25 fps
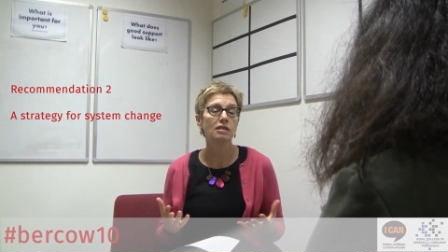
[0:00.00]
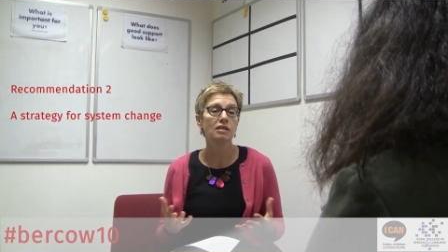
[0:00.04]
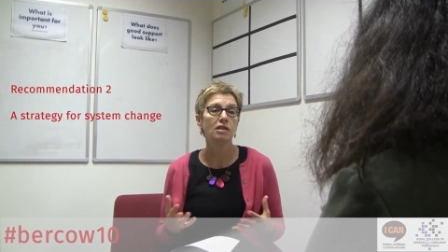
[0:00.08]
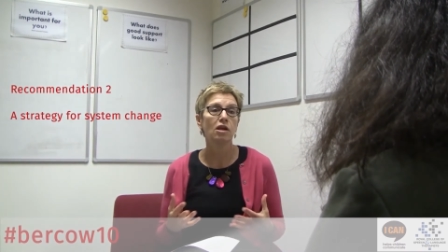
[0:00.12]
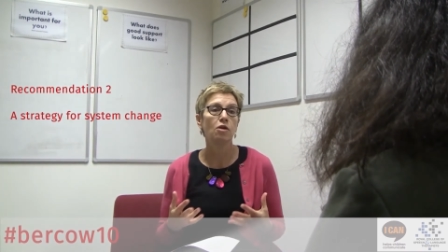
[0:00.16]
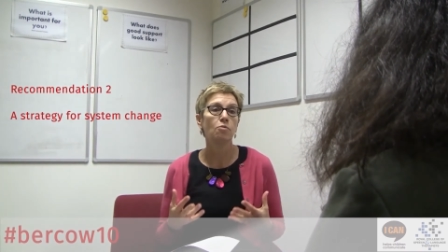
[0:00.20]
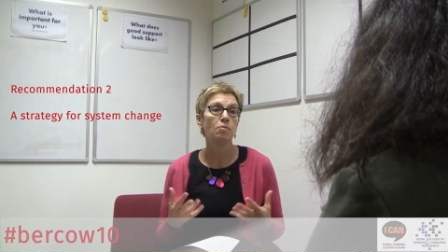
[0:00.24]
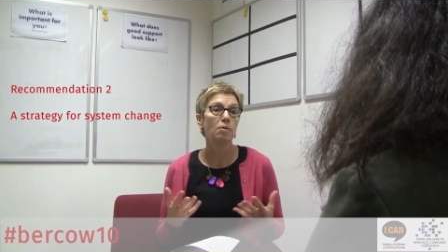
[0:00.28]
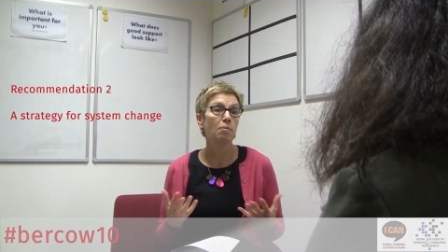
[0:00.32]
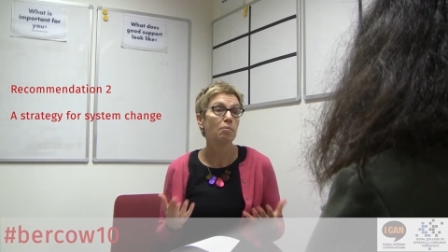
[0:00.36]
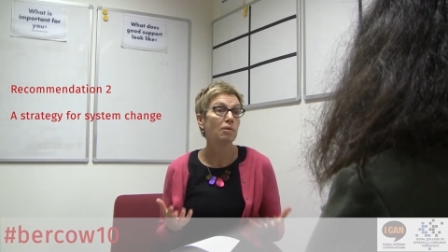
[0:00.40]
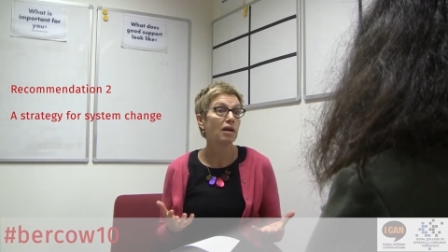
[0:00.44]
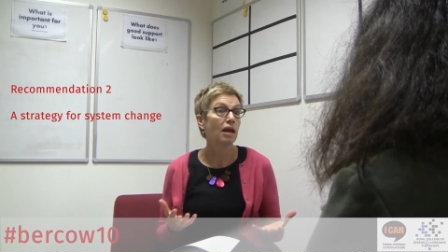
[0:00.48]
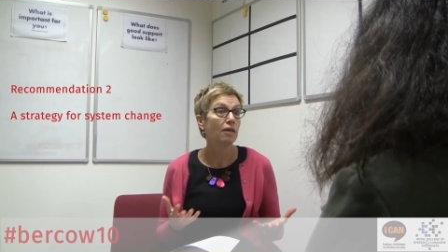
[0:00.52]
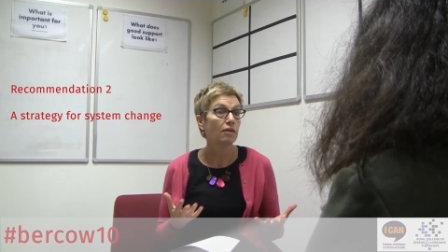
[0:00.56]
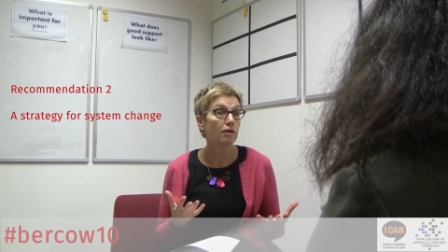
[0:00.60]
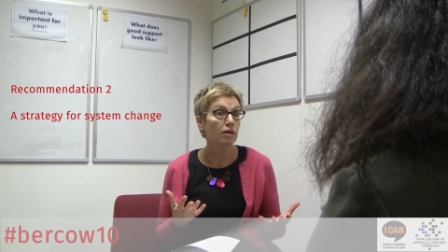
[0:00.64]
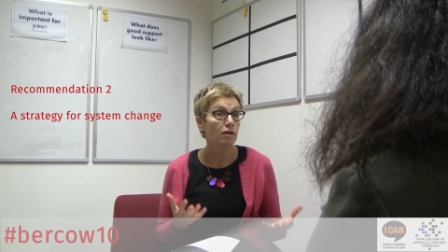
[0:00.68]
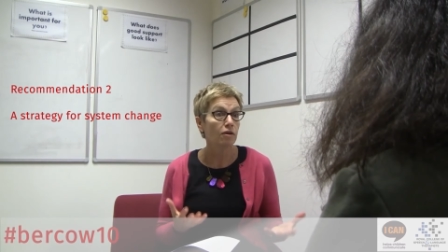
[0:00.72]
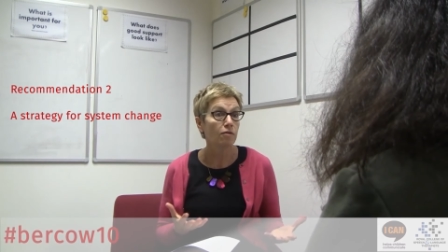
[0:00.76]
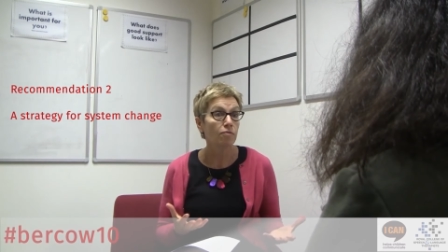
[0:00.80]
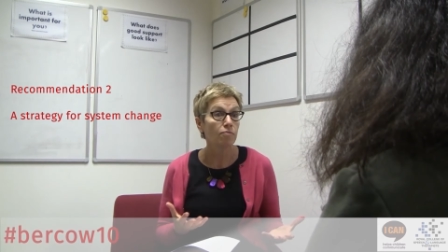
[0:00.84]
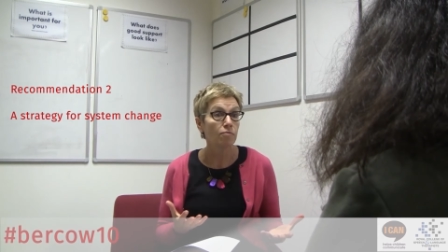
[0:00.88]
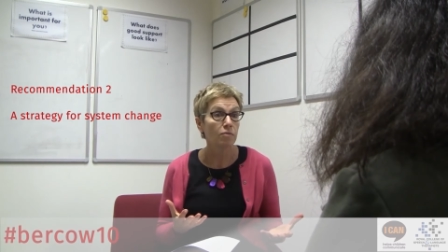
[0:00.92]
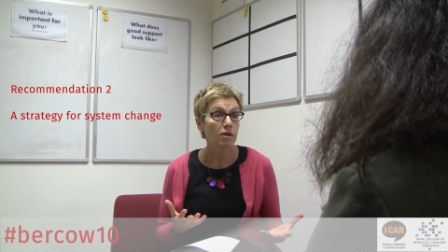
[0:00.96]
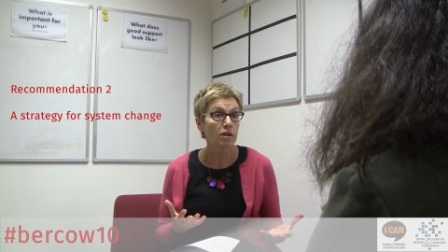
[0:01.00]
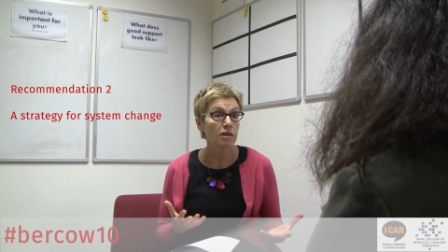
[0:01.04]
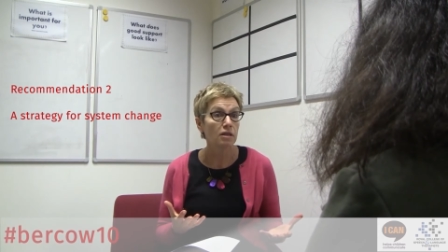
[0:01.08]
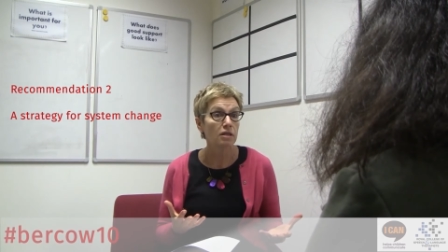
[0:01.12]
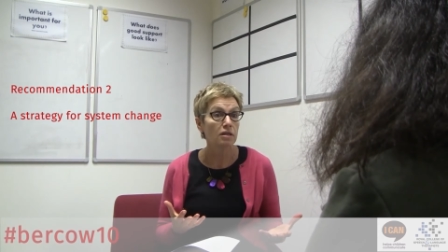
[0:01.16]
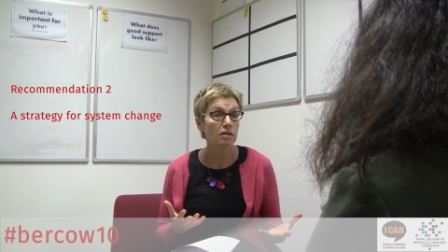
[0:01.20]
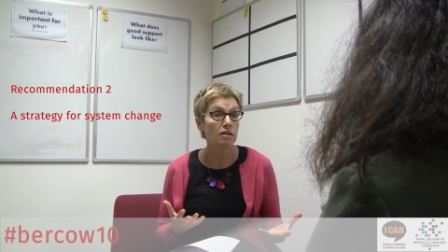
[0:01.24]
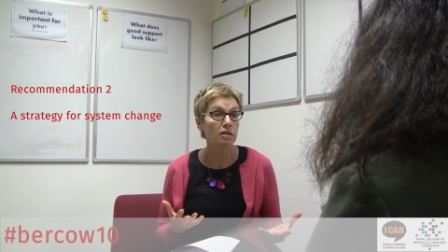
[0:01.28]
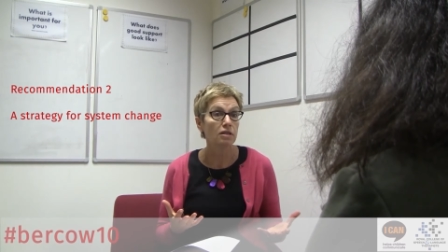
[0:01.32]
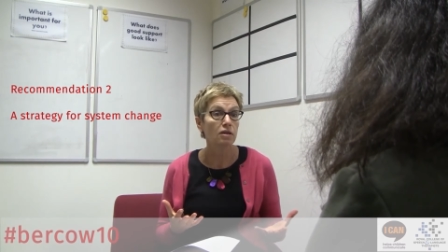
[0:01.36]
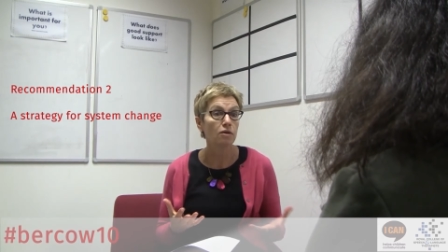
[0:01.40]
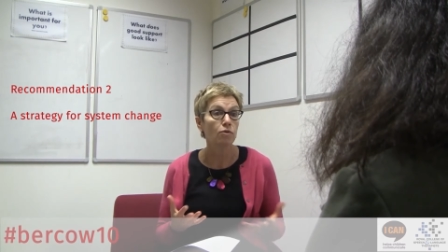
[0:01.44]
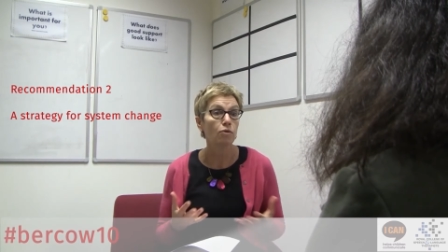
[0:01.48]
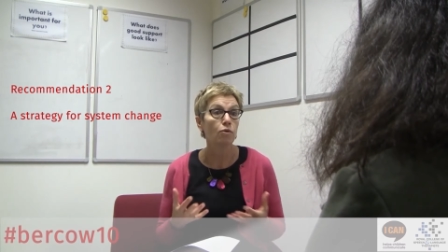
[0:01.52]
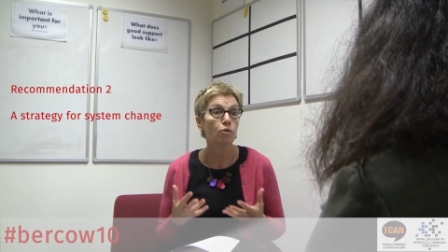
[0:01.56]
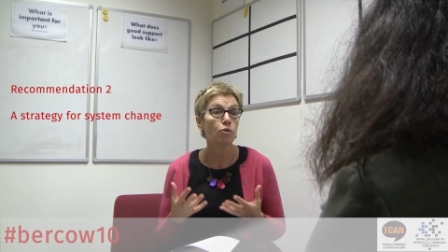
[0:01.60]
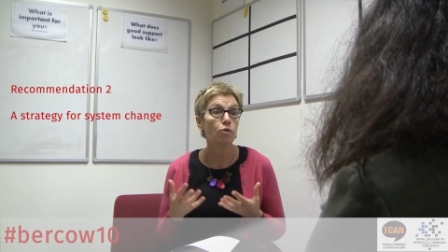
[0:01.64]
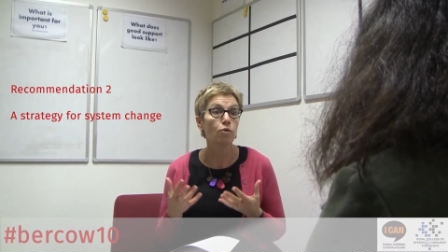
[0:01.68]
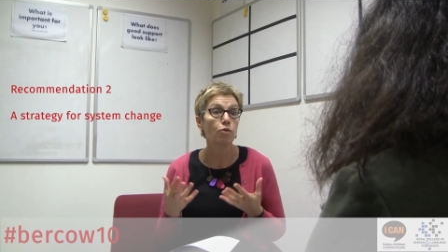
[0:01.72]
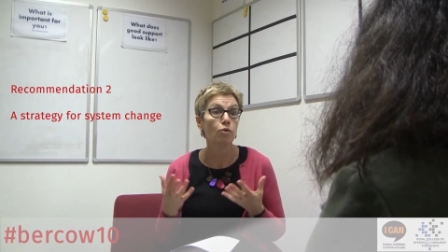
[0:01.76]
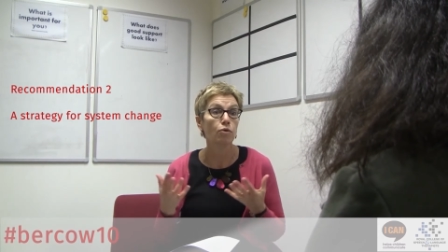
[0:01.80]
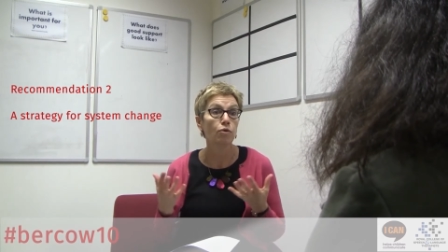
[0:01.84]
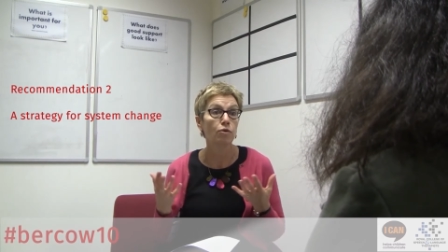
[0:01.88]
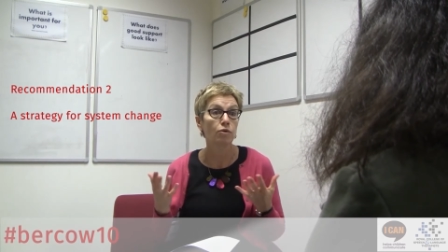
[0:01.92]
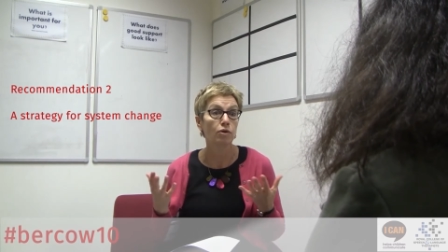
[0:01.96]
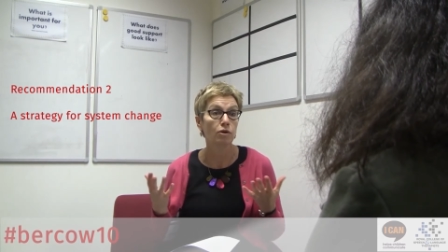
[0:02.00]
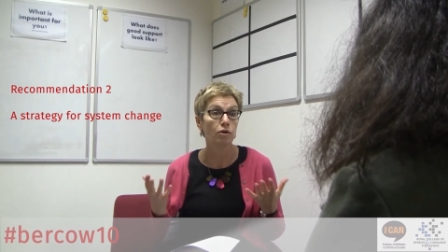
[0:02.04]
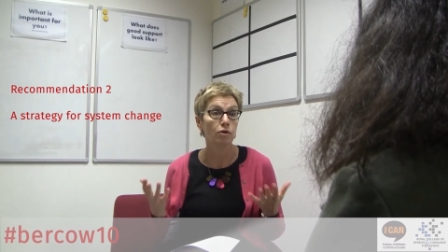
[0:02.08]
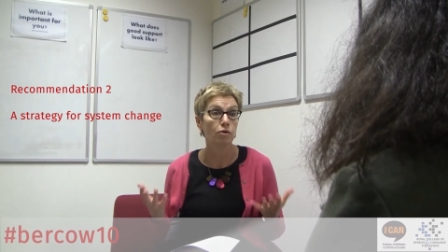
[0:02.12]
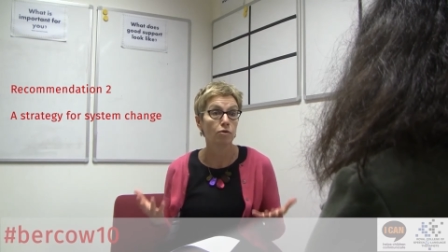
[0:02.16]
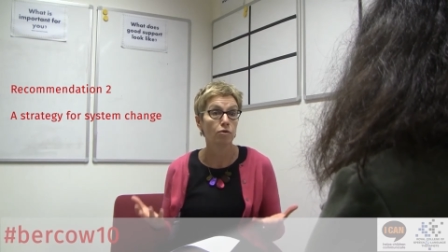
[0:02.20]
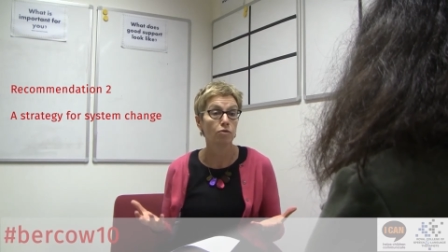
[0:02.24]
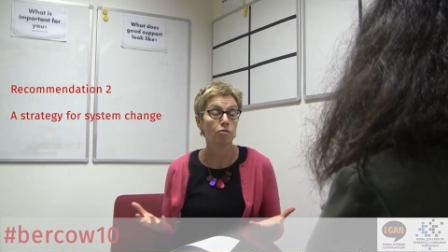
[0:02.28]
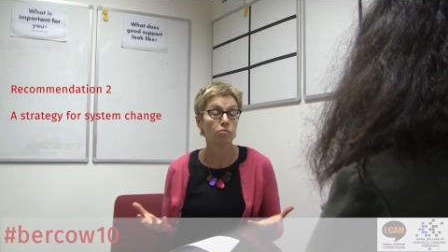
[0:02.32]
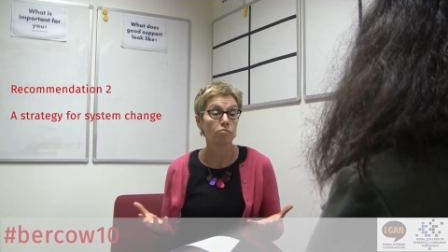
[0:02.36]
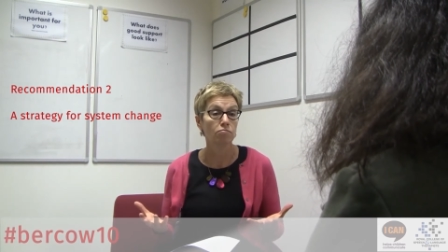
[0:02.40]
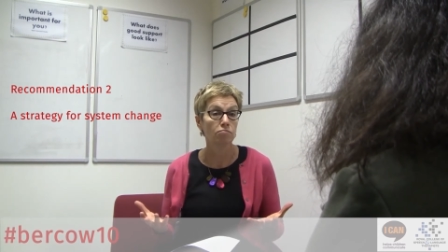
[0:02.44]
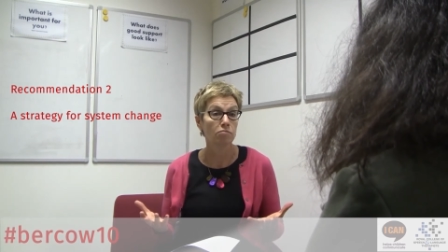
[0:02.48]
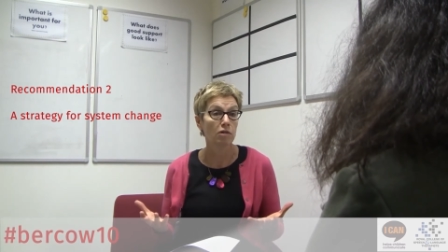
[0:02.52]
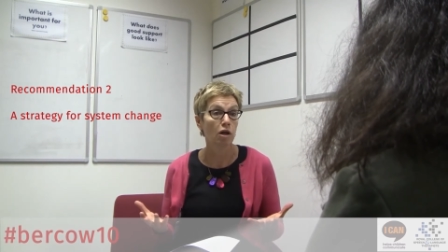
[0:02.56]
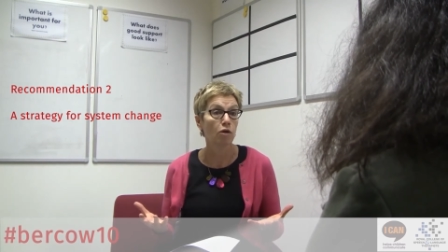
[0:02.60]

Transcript: so people like the government or your